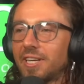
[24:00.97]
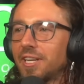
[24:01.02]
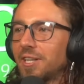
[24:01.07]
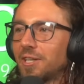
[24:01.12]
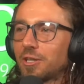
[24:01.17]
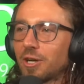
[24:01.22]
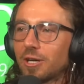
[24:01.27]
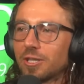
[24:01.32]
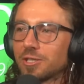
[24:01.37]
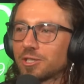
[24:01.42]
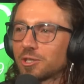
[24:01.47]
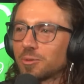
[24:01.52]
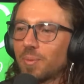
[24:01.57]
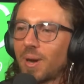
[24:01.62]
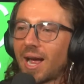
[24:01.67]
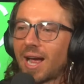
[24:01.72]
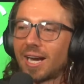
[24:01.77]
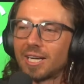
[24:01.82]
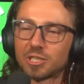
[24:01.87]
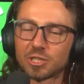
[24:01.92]
here got
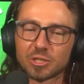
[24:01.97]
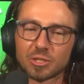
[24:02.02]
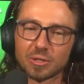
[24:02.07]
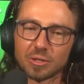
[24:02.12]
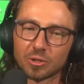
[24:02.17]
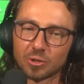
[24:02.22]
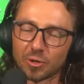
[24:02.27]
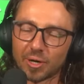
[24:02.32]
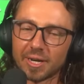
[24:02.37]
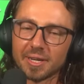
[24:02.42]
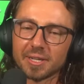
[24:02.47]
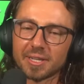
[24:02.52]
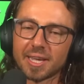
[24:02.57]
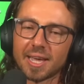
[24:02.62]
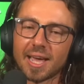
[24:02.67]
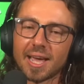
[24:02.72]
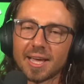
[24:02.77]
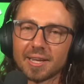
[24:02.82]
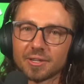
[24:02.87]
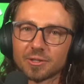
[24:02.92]
smashed. Green
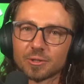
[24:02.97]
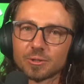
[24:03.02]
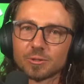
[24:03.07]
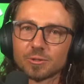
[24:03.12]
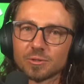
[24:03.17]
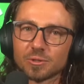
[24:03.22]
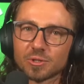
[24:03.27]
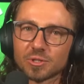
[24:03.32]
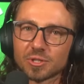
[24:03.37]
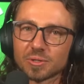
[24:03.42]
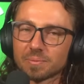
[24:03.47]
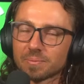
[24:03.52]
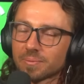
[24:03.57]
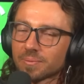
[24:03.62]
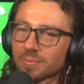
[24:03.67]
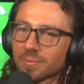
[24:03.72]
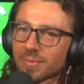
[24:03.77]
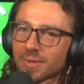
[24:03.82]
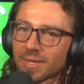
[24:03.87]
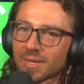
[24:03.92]
candles.
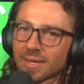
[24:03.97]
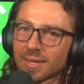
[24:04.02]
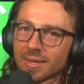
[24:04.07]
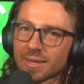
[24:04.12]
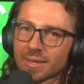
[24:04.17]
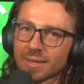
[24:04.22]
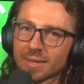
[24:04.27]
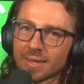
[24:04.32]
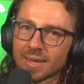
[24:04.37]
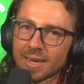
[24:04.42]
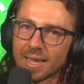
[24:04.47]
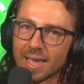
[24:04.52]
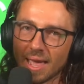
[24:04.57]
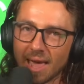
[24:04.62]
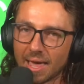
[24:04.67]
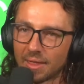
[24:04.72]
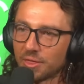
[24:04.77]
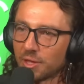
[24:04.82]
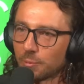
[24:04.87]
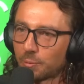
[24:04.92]

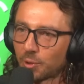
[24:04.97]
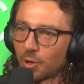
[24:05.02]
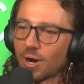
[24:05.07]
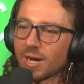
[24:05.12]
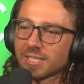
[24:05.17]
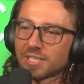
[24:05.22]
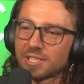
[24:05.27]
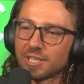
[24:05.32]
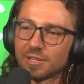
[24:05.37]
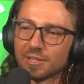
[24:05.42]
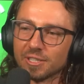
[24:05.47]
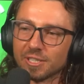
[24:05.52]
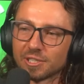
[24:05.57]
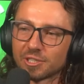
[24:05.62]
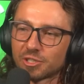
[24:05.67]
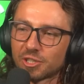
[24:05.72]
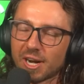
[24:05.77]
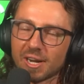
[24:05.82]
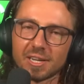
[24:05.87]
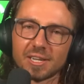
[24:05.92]
At the price here in
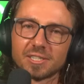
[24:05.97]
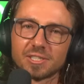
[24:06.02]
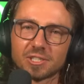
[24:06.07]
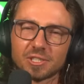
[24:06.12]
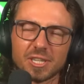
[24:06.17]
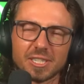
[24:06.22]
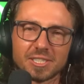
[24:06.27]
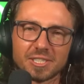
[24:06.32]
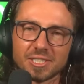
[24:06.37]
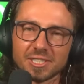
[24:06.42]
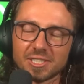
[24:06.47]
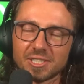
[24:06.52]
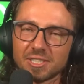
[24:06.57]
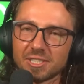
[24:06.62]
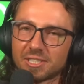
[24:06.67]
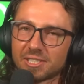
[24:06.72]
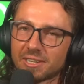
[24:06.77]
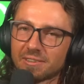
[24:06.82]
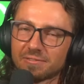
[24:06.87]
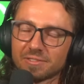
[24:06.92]
Australia, it's like
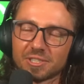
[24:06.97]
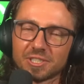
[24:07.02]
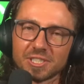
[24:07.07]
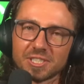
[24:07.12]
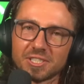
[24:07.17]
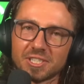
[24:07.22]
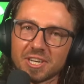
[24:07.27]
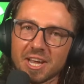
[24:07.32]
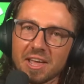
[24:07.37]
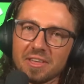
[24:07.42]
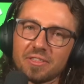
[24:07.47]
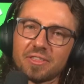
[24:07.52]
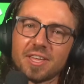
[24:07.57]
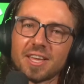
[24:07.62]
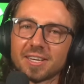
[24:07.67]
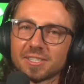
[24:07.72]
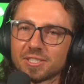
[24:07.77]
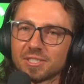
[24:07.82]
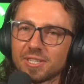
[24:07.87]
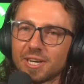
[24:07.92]
67,
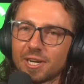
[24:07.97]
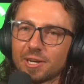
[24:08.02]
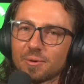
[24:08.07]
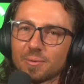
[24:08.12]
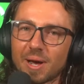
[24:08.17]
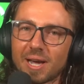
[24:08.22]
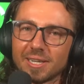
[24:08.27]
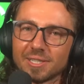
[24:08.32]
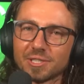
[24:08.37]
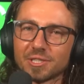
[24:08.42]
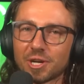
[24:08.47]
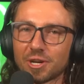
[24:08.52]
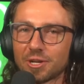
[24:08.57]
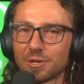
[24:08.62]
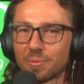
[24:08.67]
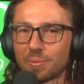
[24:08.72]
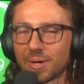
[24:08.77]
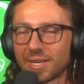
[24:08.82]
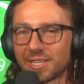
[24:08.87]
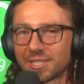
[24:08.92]
68,000 anyway.
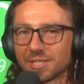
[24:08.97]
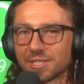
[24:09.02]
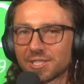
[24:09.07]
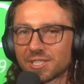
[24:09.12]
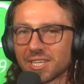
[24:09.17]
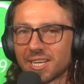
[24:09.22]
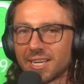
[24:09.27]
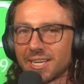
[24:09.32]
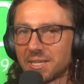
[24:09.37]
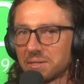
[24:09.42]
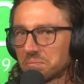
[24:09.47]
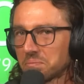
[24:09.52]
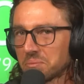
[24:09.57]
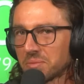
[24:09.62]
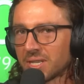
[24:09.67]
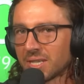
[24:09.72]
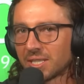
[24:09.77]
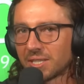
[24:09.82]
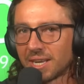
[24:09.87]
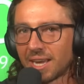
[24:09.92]
So we can see
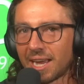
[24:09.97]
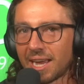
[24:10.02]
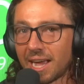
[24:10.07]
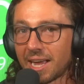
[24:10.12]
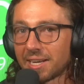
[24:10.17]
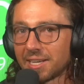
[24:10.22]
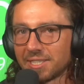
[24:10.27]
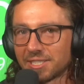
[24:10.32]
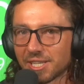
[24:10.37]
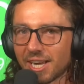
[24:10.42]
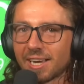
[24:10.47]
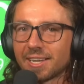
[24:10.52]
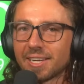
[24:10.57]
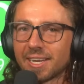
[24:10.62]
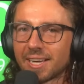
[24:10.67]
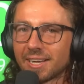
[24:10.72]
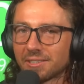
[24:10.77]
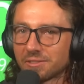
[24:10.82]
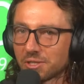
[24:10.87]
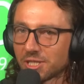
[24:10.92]
any day
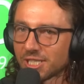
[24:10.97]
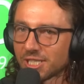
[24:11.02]
now,